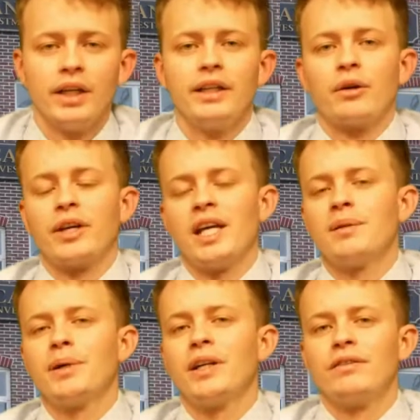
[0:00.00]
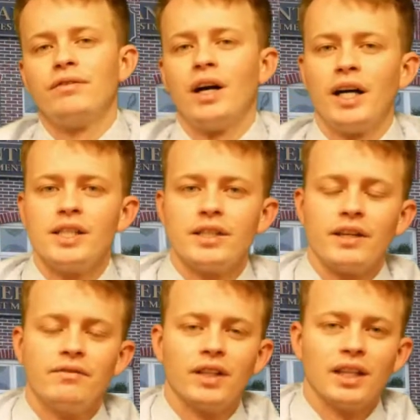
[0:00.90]
Now Canterbury defines
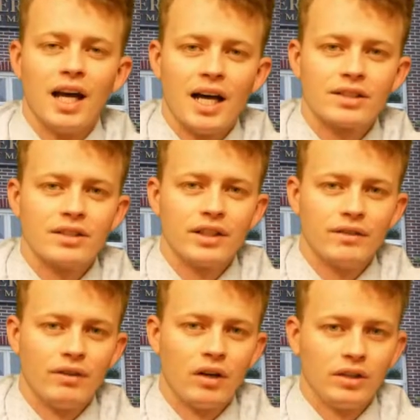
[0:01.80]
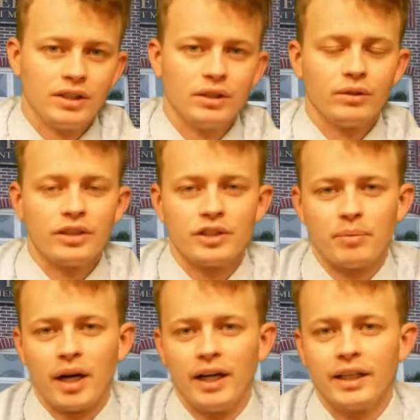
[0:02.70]
a velocity of volatility
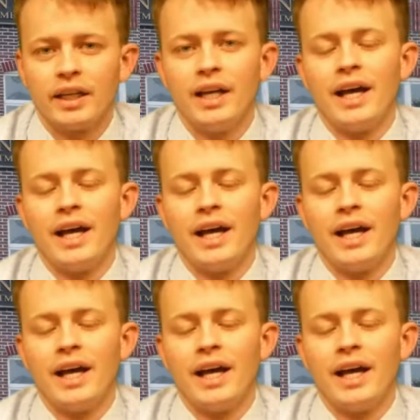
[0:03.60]
spike